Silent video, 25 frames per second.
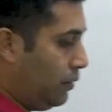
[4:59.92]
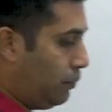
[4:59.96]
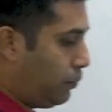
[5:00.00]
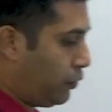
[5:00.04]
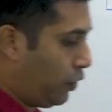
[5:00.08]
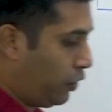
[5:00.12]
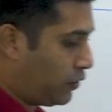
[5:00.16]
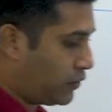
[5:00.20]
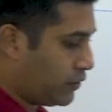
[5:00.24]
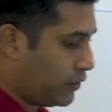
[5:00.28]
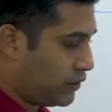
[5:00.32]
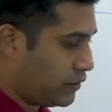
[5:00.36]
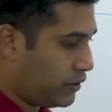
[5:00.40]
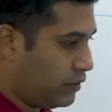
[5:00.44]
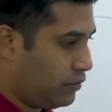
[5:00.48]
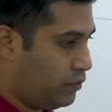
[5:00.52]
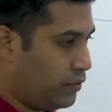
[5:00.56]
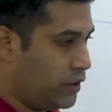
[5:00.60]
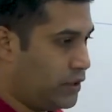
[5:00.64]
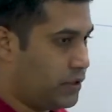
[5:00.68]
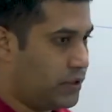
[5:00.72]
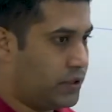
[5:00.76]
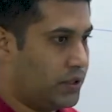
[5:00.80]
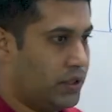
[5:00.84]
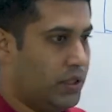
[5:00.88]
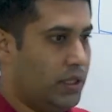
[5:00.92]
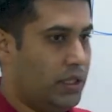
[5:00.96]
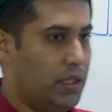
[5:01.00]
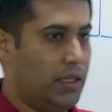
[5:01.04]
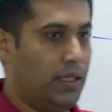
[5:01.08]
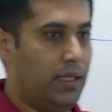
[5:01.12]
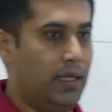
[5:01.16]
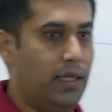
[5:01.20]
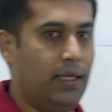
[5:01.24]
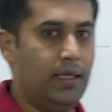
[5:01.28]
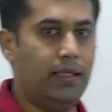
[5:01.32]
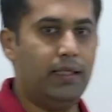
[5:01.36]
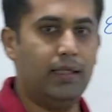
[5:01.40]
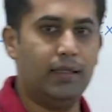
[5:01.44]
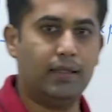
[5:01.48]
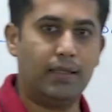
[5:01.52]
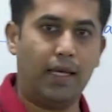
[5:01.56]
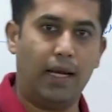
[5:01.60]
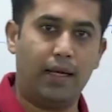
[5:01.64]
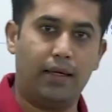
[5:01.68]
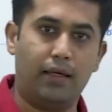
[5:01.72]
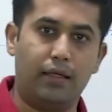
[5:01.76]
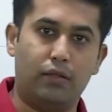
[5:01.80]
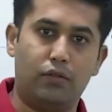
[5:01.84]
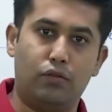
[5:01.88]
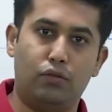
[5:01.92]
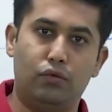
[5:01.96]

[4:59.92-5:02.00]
process in which heat is added